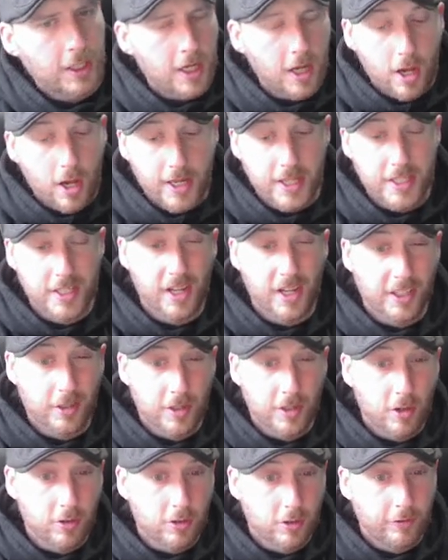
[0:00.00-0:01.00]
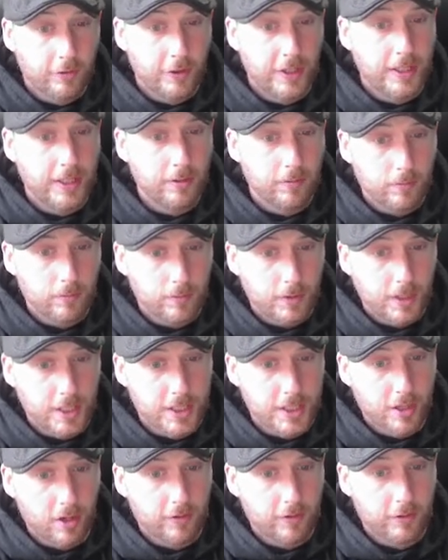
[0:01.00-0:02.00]
His iconography
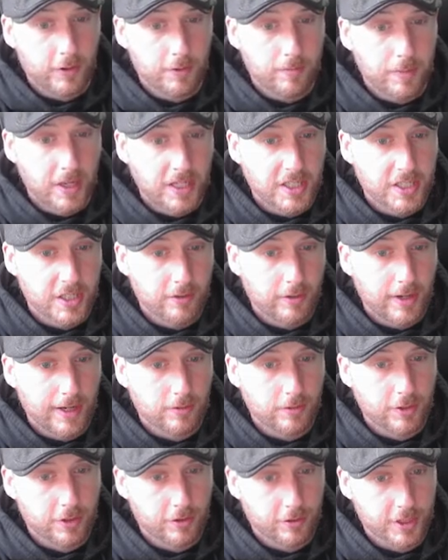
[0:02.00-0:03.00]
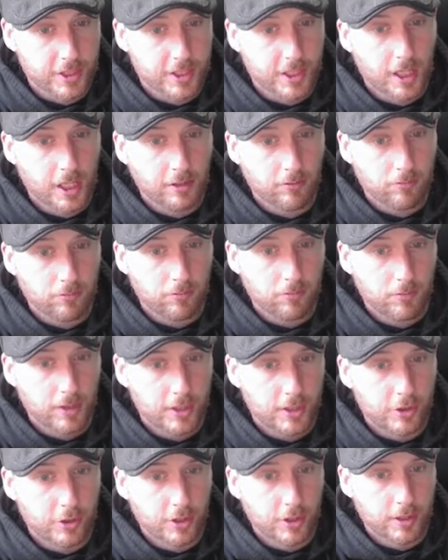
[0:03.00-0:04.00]
is often based around the sun,
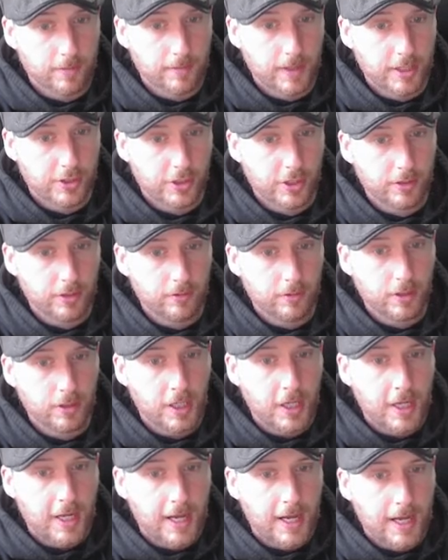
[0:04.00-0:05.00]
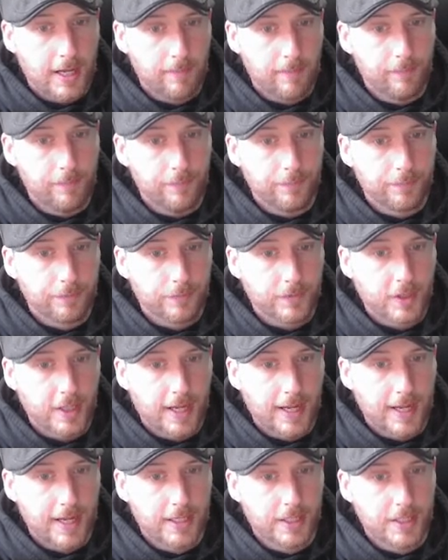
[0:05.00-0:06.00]
as you could imagine.
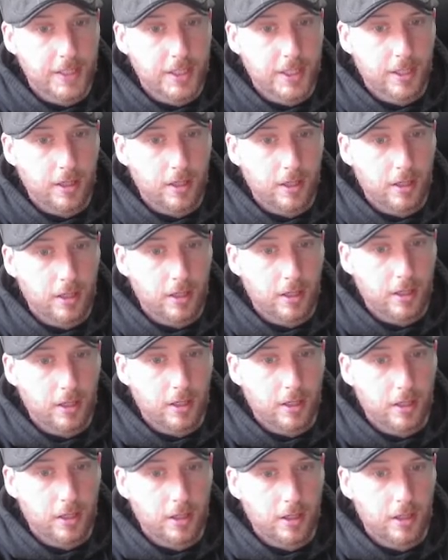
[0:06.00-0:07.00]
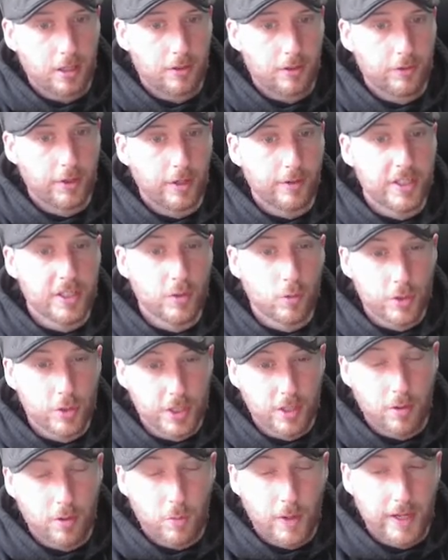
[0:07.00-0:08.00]
And there is
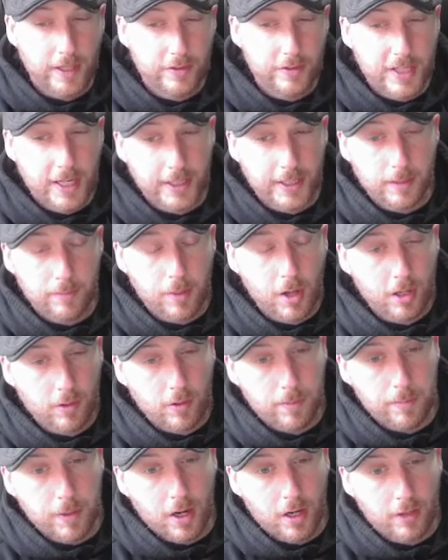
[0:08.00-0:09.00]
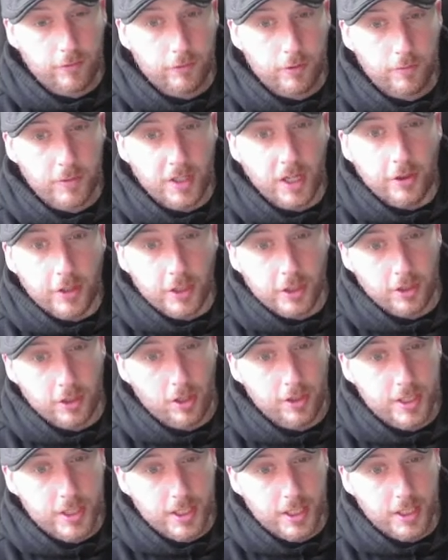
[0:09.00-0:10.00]
also a way of telling Apollo apart from the other
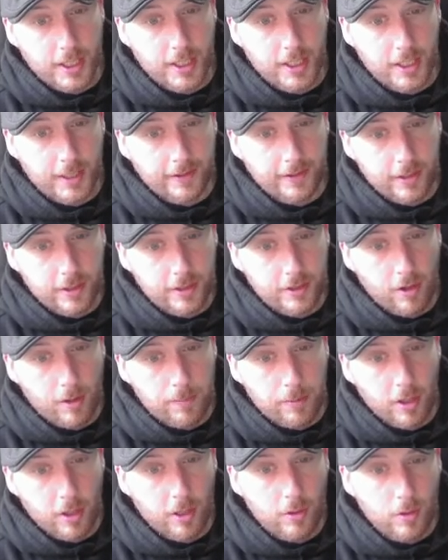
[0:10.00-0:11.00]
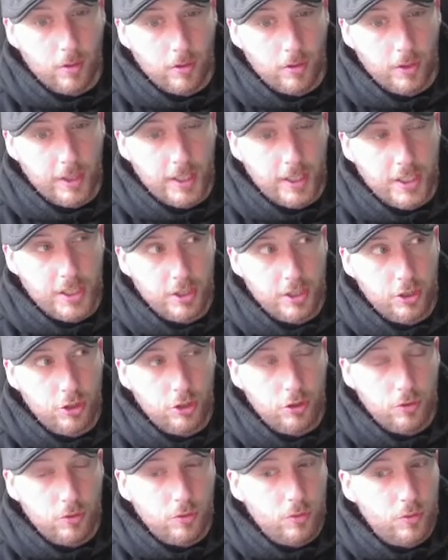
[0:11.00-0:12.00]
gods in that Apollo is
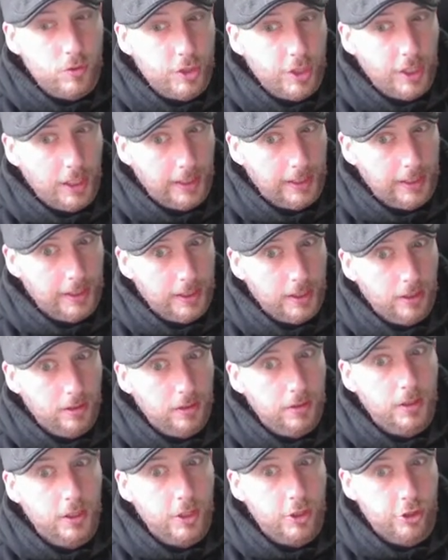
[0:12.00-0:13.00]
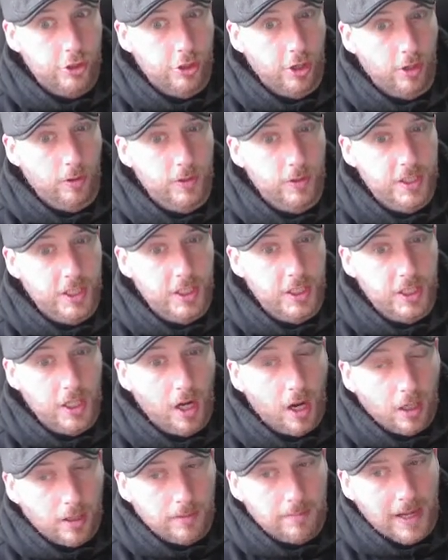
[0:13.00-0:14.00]
usually shown as a
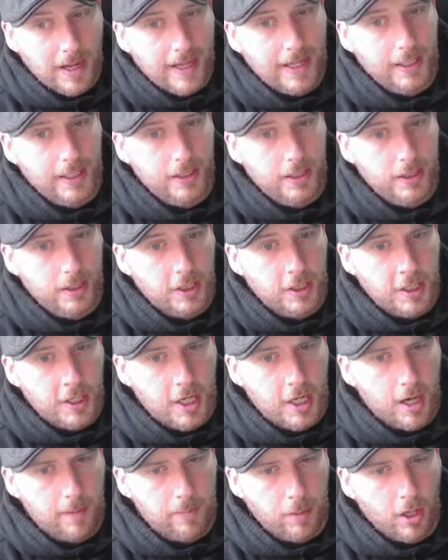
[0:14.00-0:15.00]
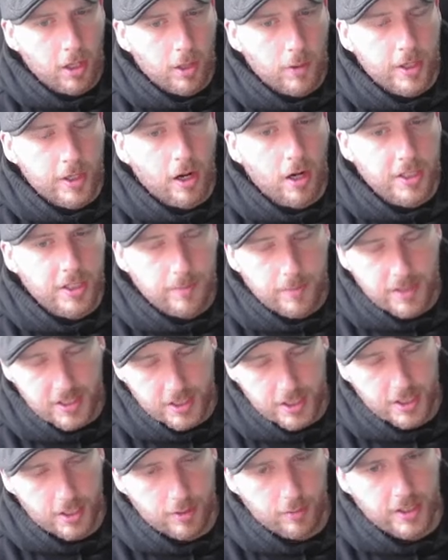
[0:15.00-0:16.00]
young man. Apollo and Artemis,
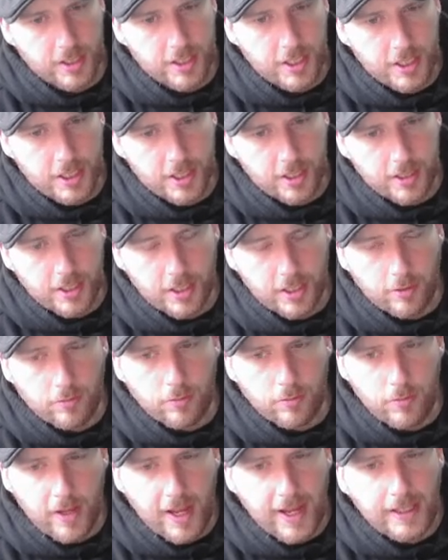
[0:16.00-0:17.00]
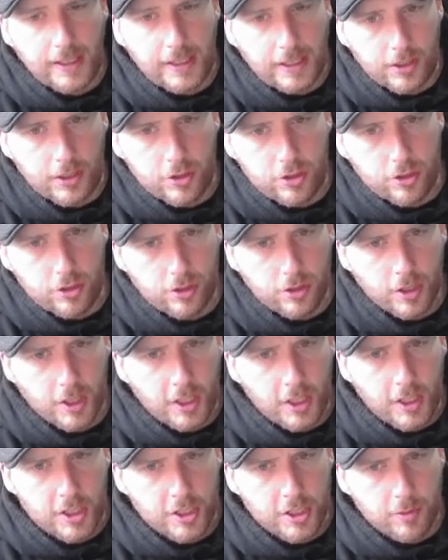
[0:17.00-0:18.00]
his twin sister, they don't age.
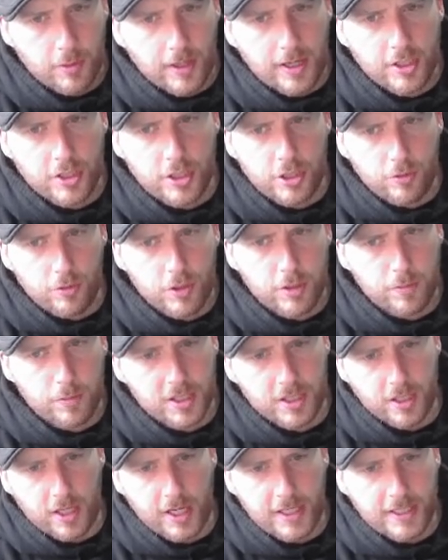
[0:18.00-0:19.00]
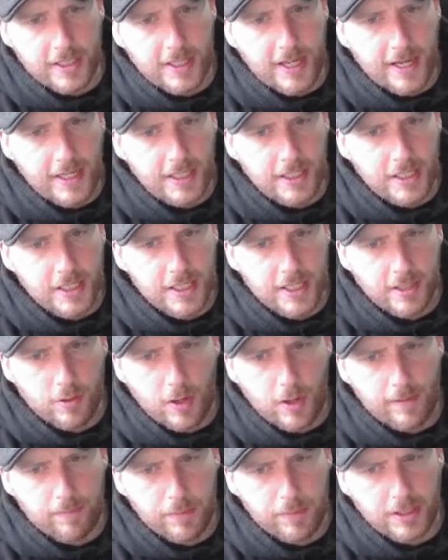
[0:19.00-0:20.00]
So whereas Zeus, Poseidon, and Hades, they all
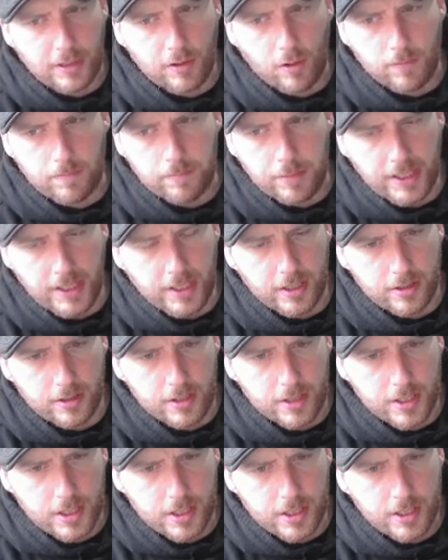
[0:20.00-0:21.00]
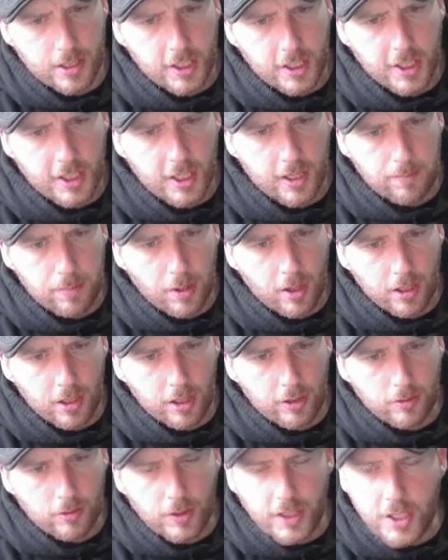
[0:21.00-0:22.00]
have big long beards,
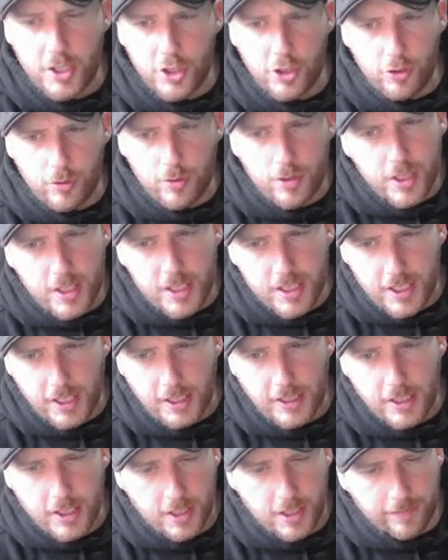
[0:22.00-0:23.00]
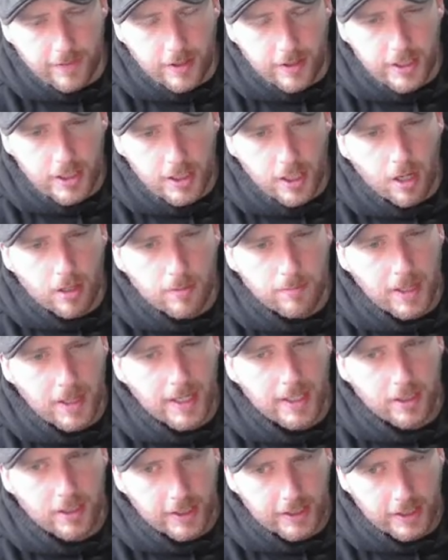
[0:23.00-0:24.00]
Apollo is usually seen as a very young
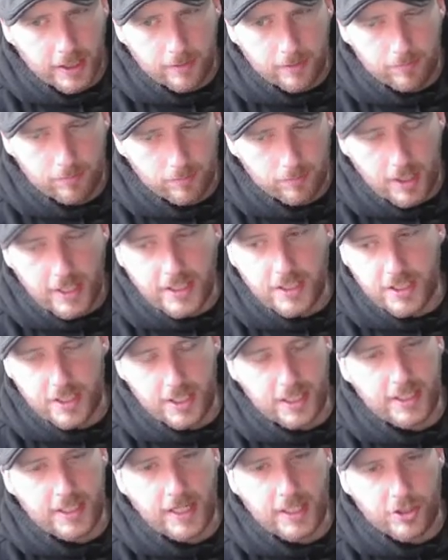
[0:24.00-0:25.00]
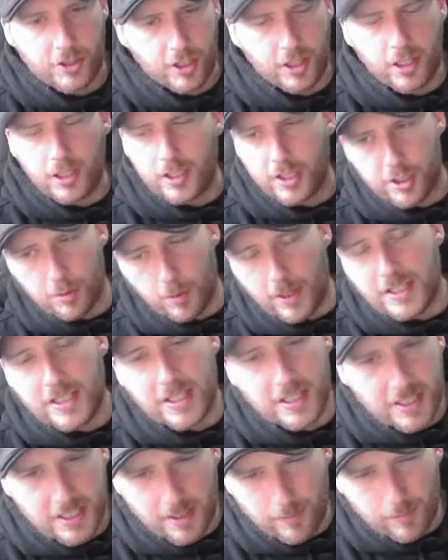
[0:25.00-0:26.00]
man, like a late teenager, early
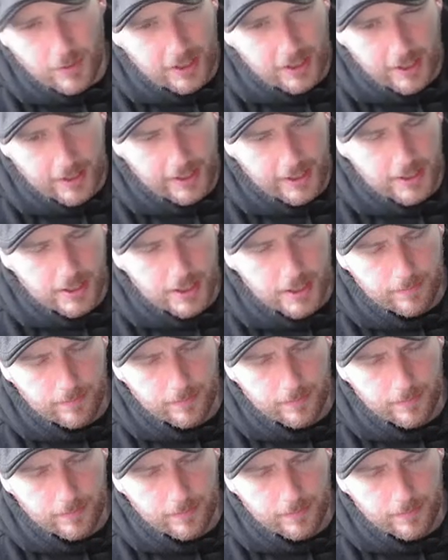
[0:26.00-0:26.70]
20s, something like that.